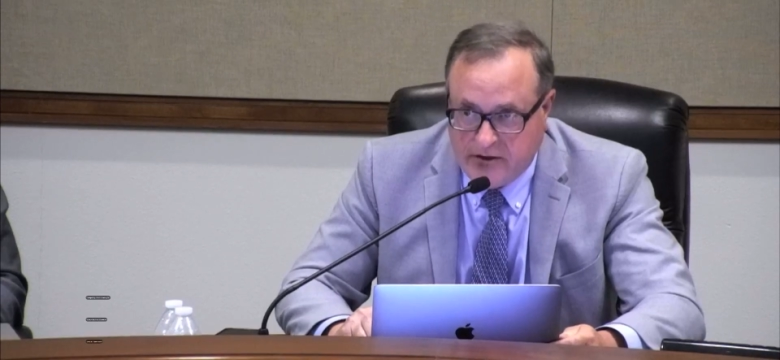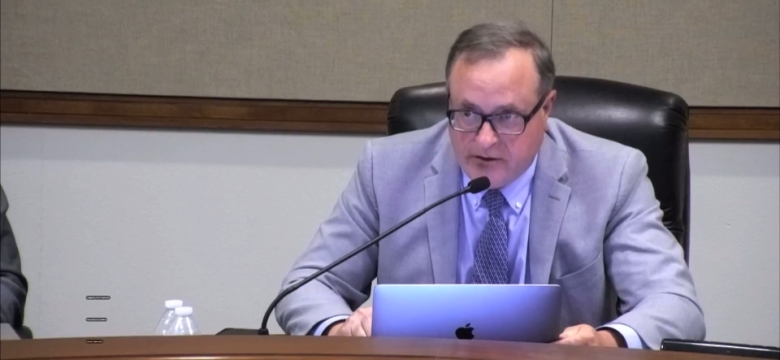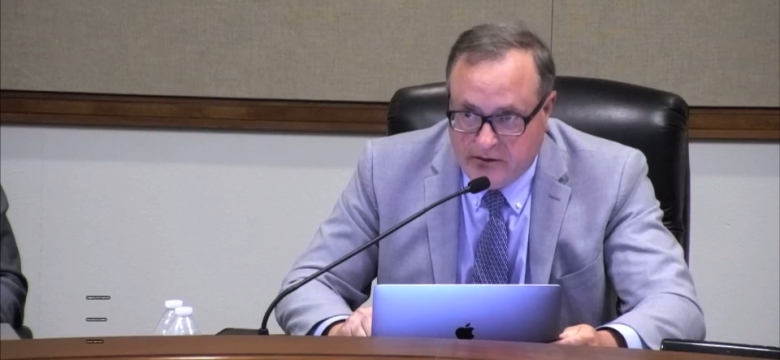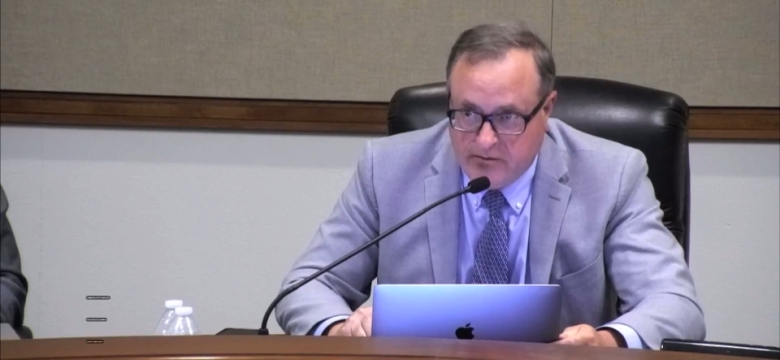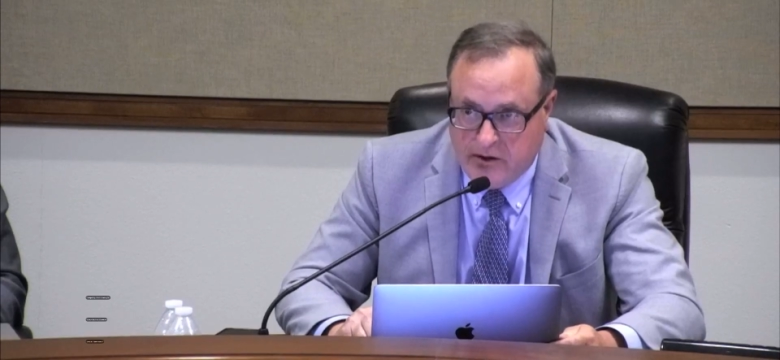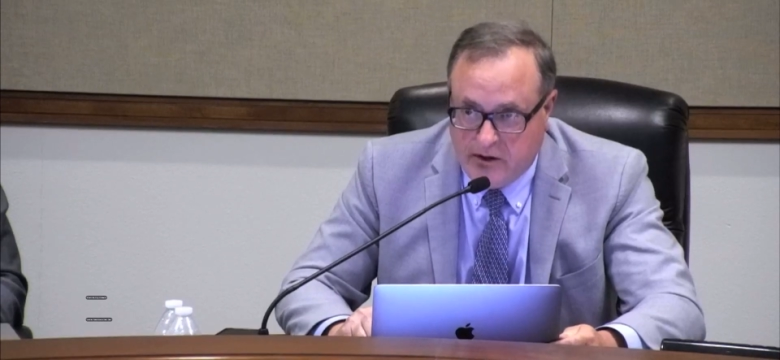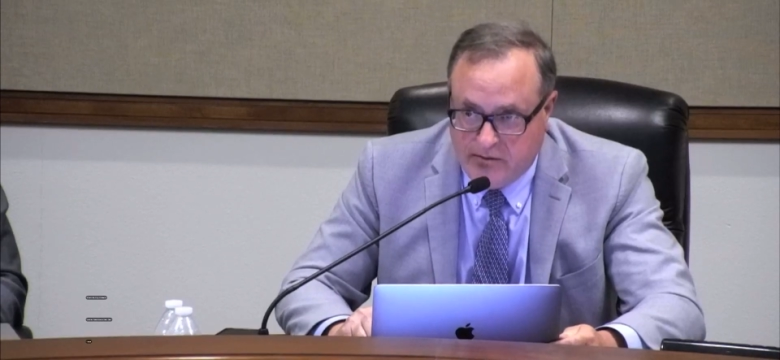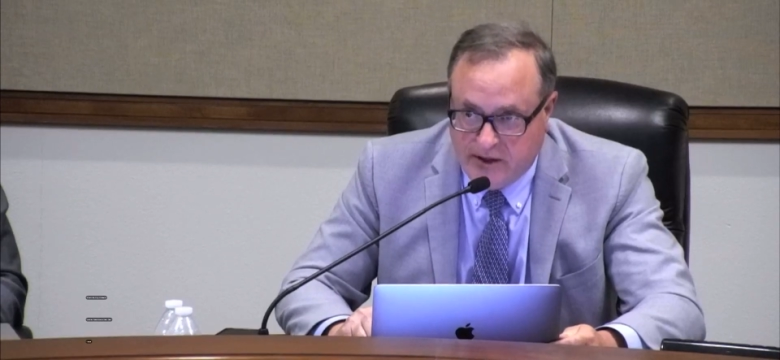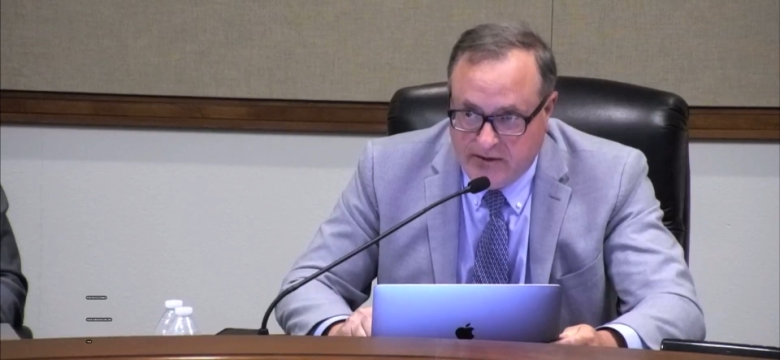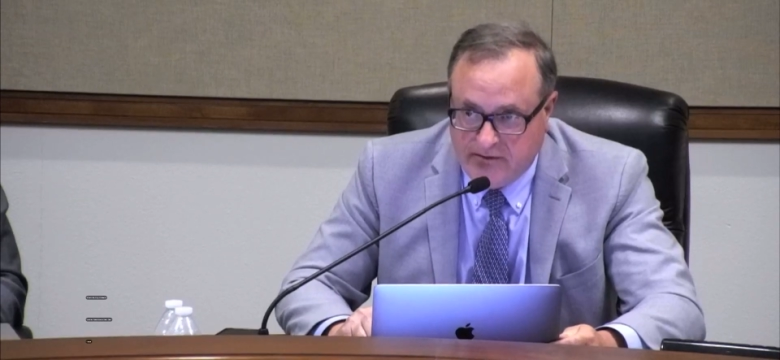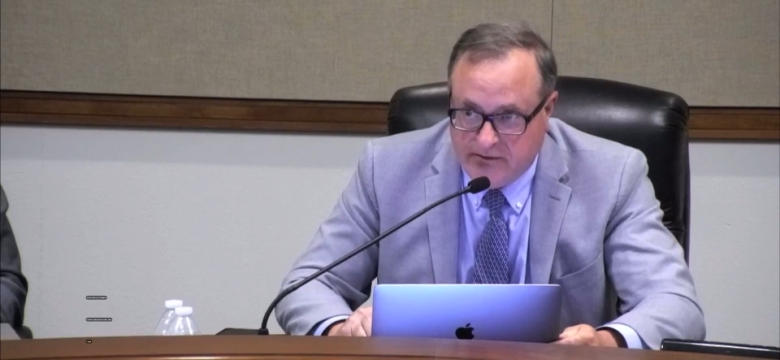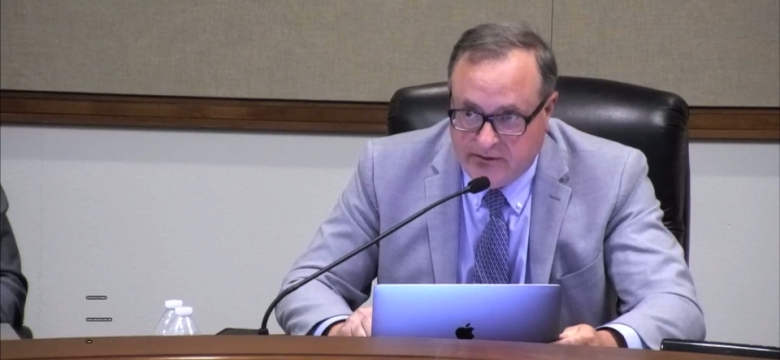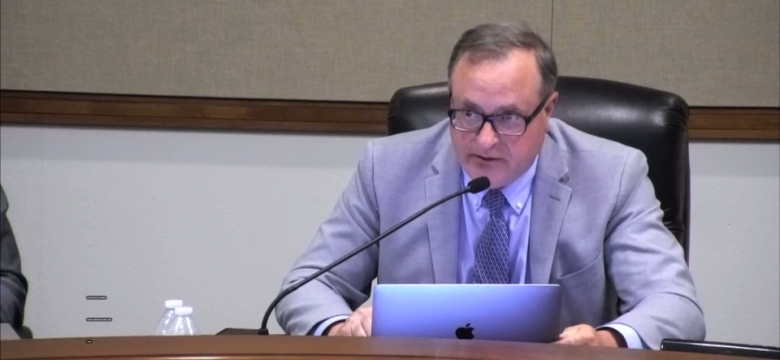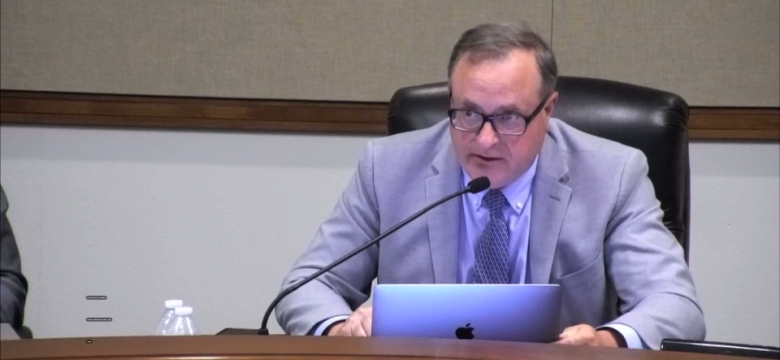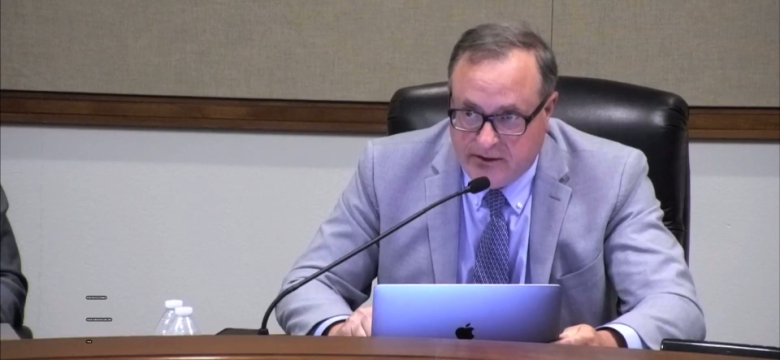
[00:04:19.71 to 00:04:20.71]
moments
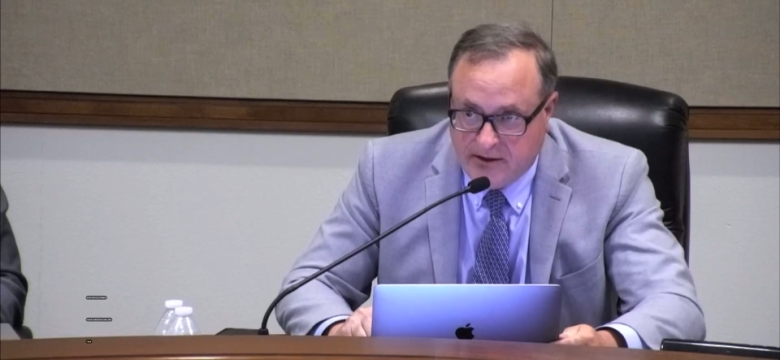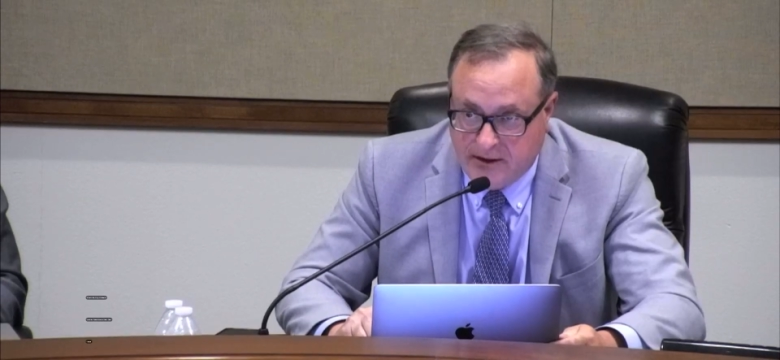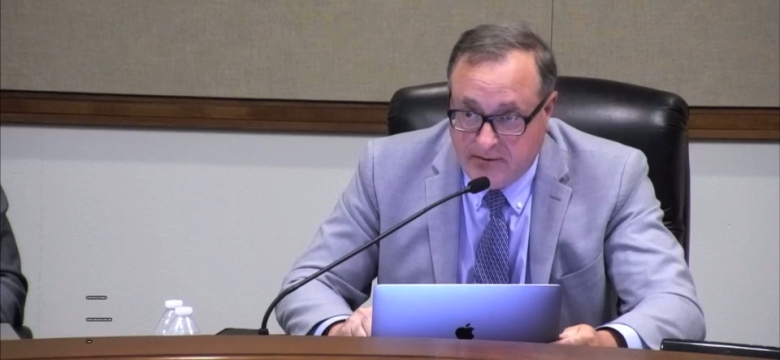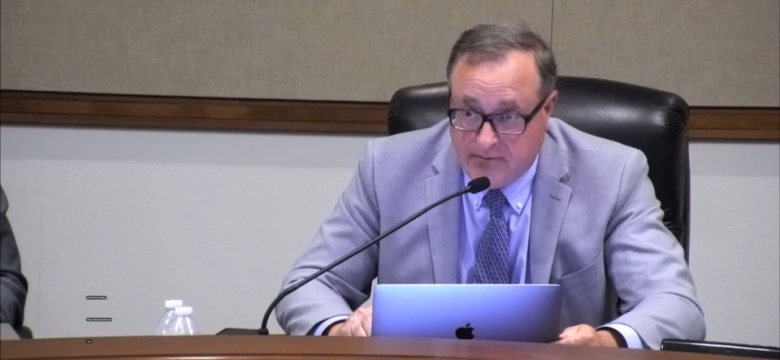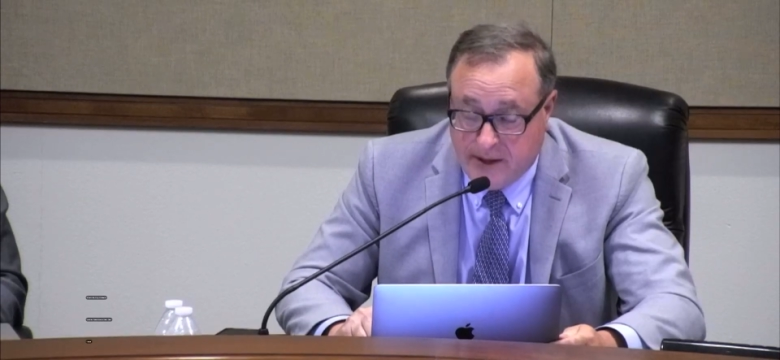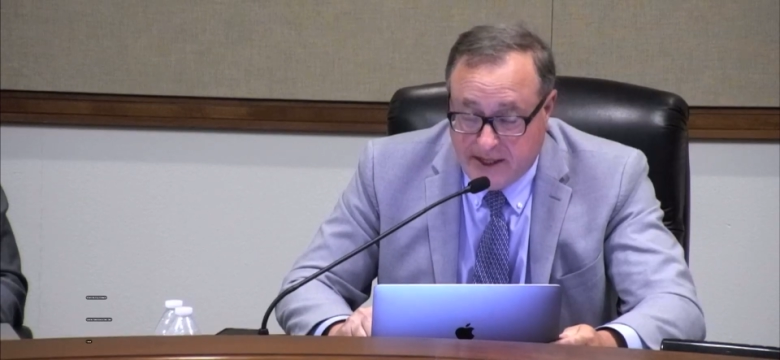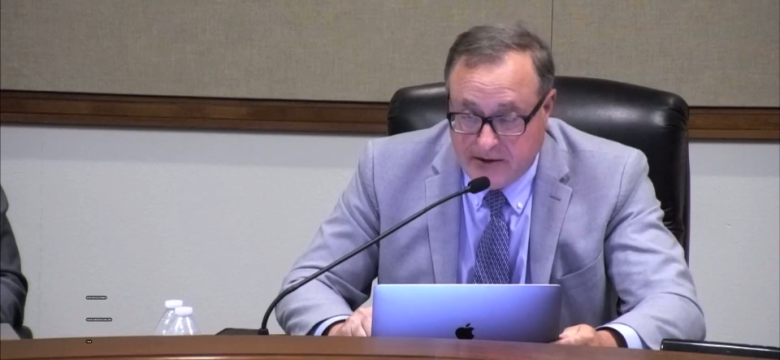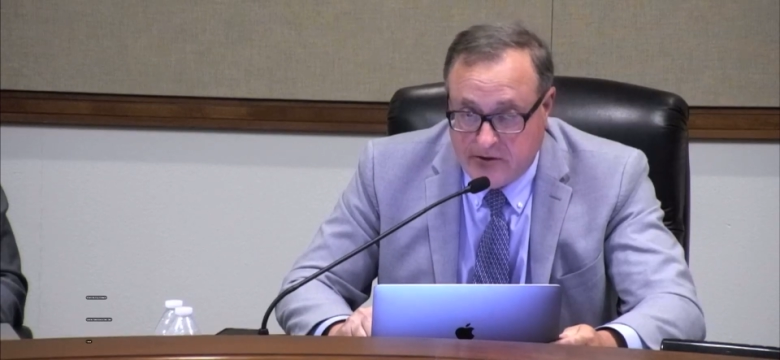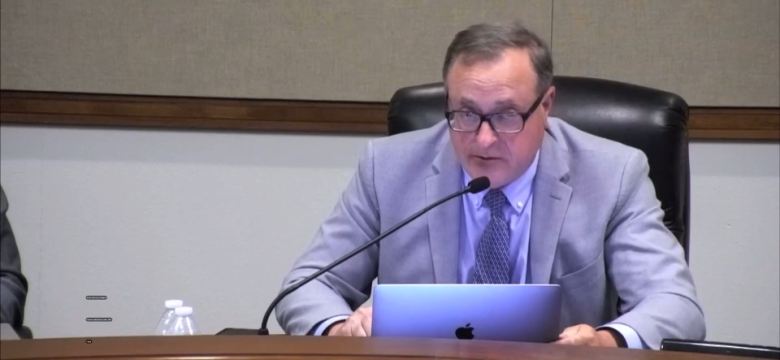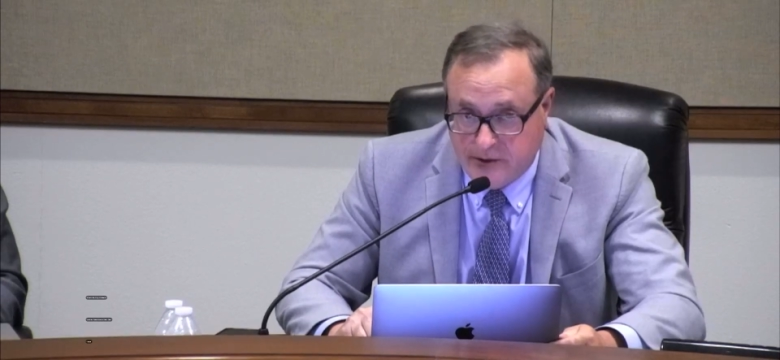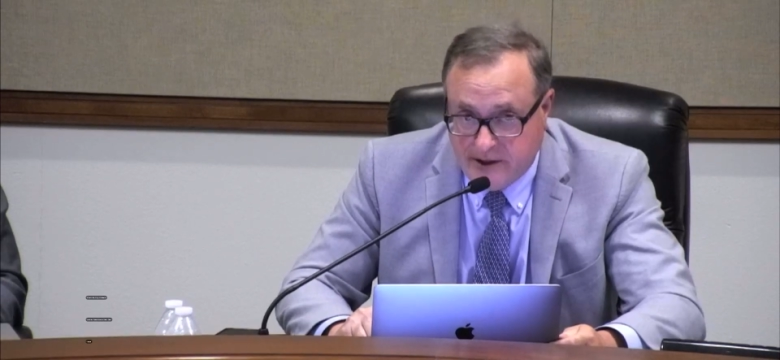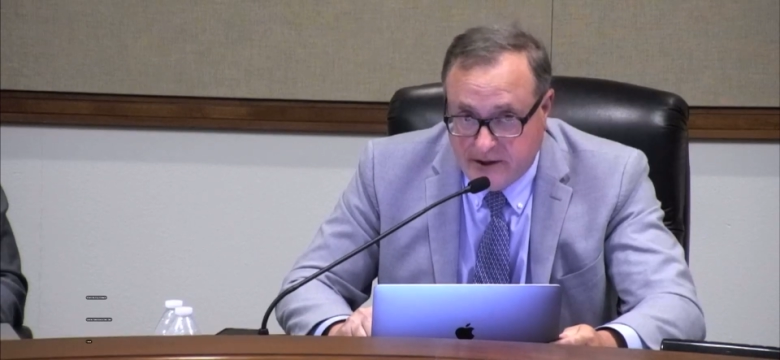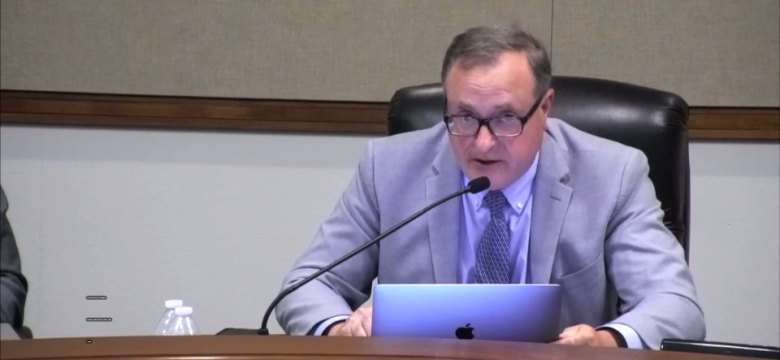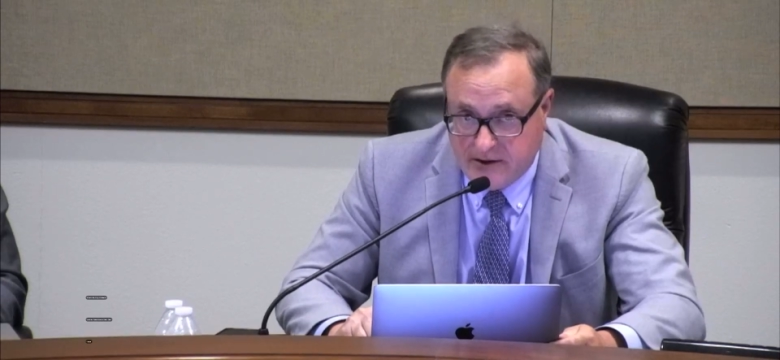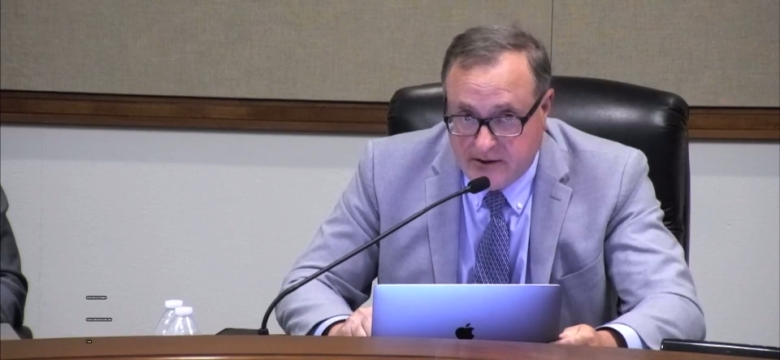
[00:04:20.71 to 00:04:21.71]
of my
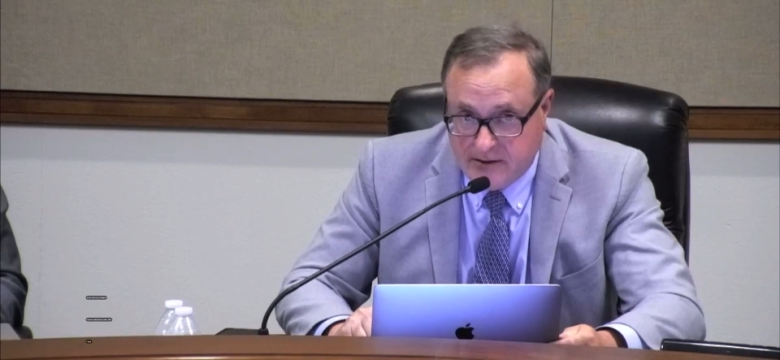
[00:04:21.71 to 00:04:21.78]
career.